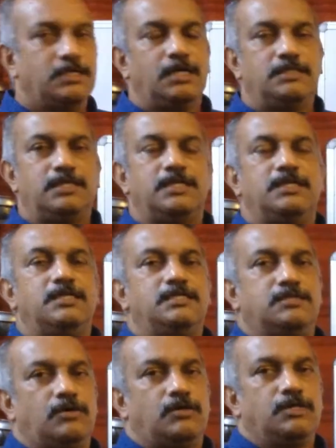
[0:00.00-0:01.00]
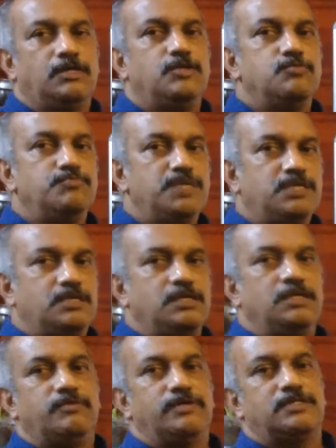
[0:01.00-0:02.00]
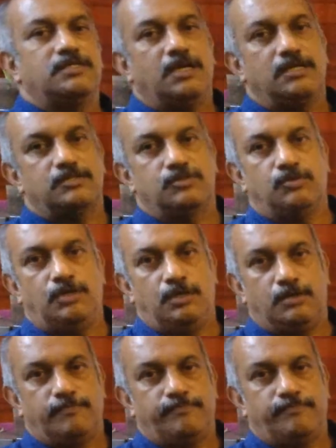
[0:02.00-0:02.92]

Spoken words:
and then it is called cubic equation, and so on.